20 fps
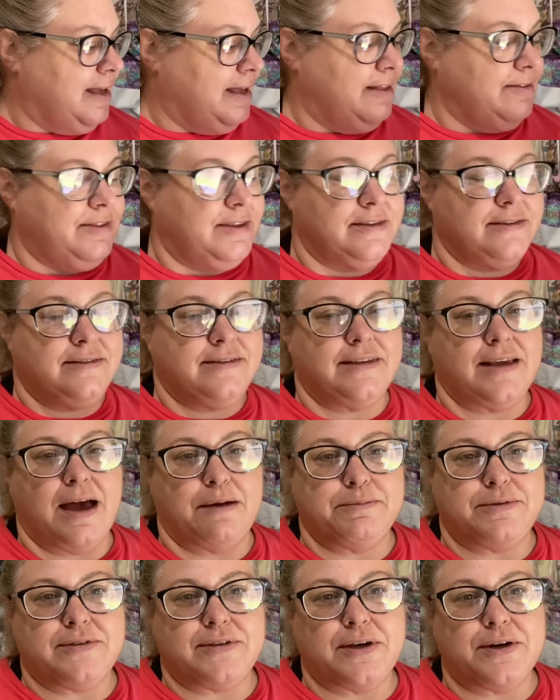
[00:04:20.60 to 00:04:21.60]
This
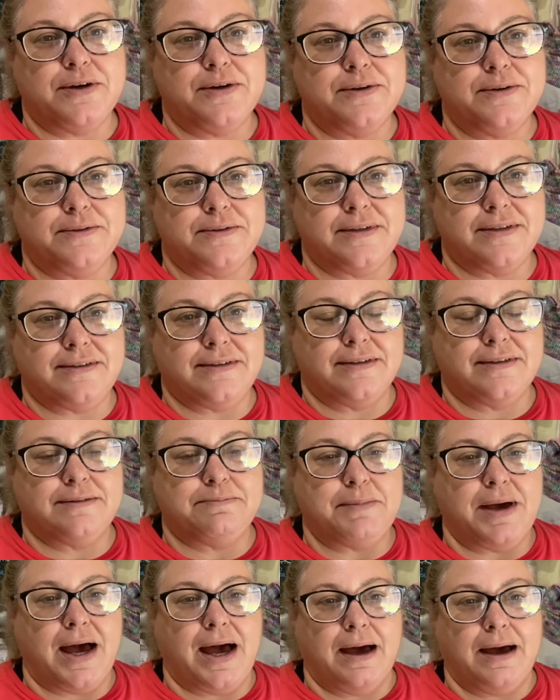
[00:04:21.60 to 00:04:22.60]
is
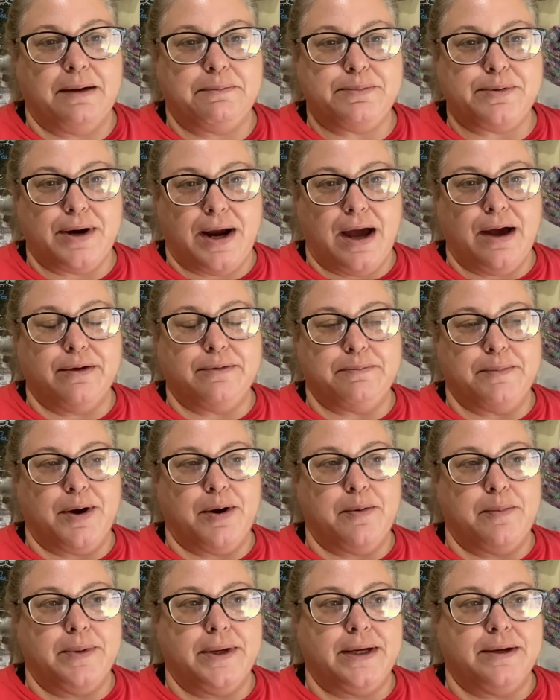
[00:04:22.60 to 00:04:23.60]
my proud
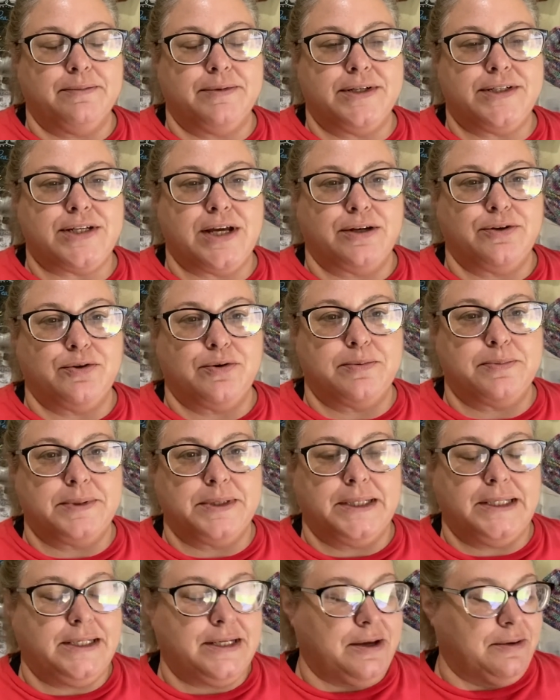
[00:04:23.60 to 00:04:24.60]
moment, which I
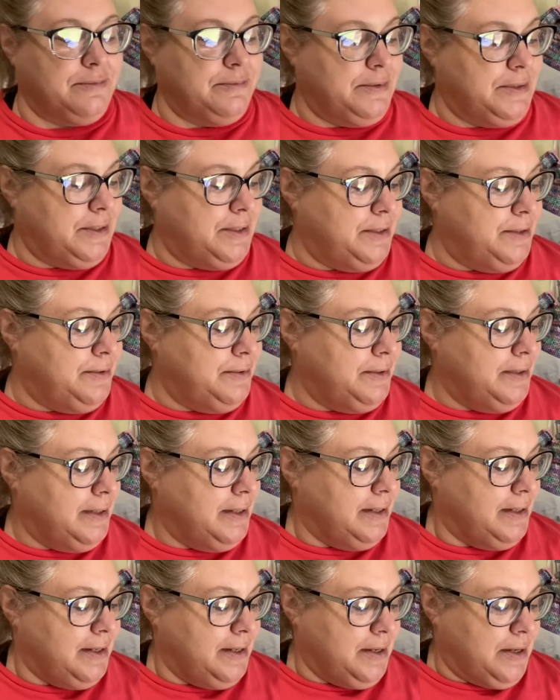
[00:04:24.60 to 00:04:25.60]
normally don't do,
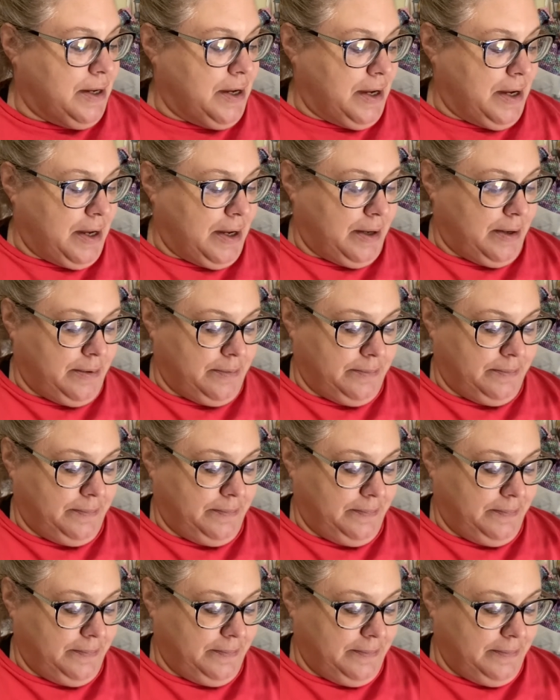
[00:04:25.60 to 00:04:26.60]

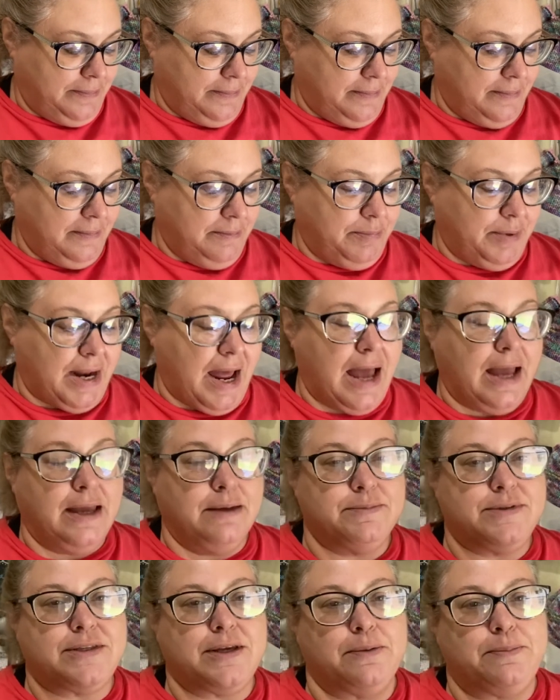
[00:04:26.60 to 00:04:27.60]
but I
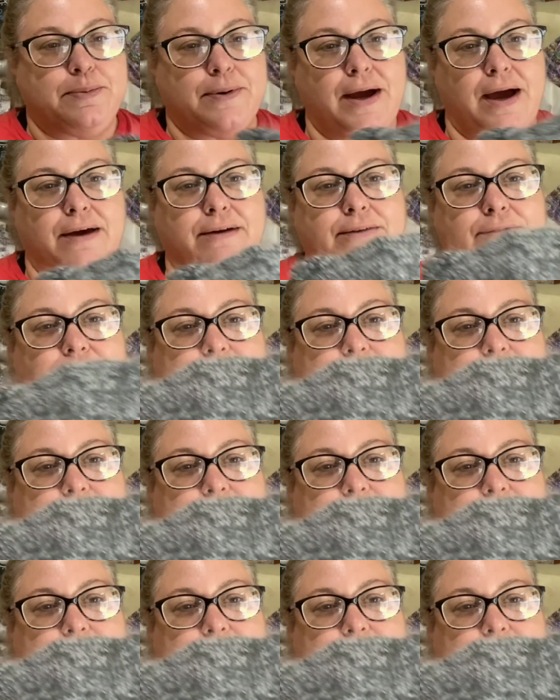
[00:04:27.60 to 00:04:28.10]
am so proud of